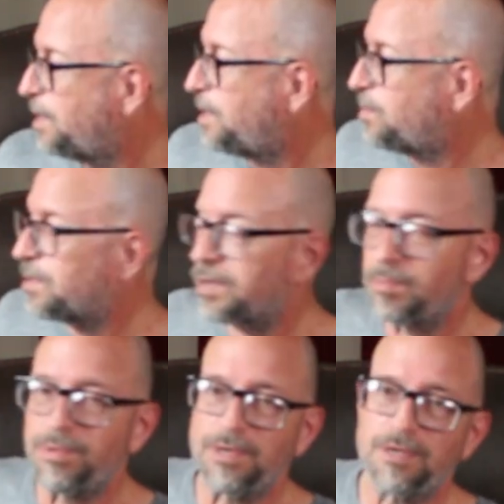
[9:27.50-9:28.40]
he wanted to
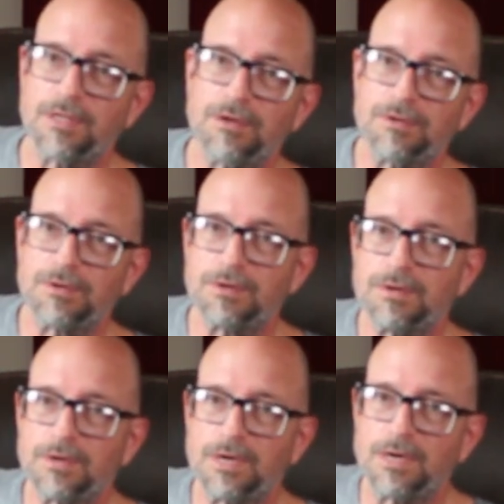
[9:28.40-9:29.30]
be
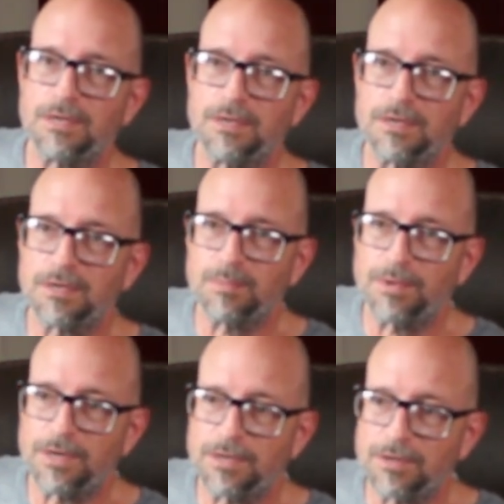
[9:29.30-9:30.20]
closer to
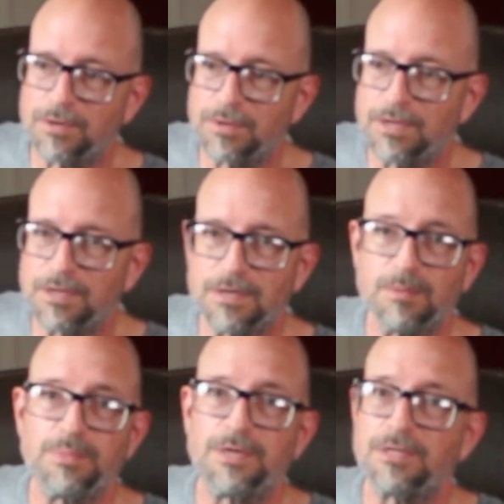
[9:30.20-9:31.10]
somebody, so he's going
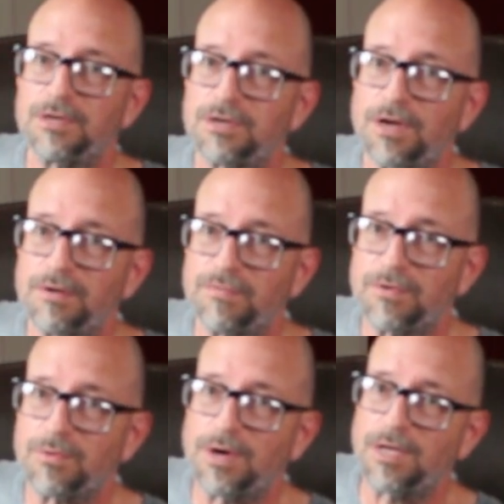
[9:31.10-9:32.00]
to be in the shot
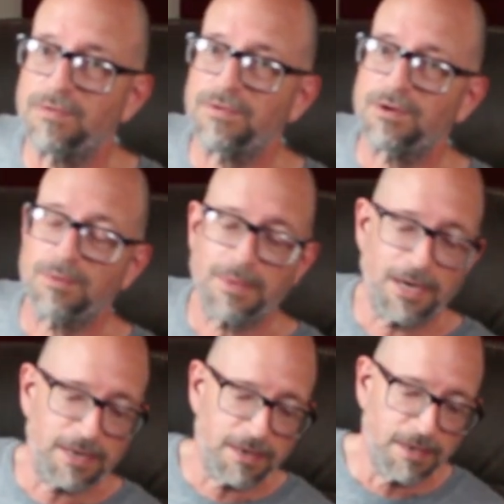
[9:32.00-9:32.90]
for a while, if you don't
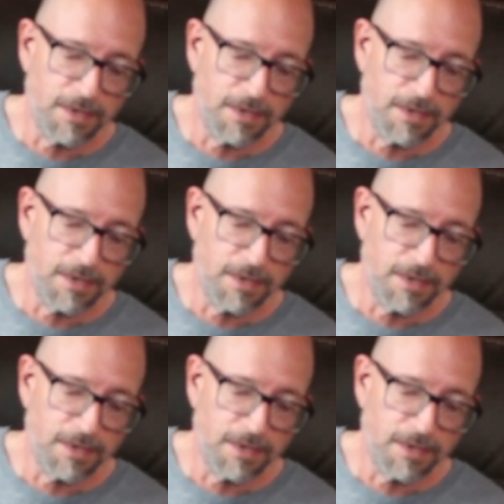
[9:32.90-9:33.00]
mind.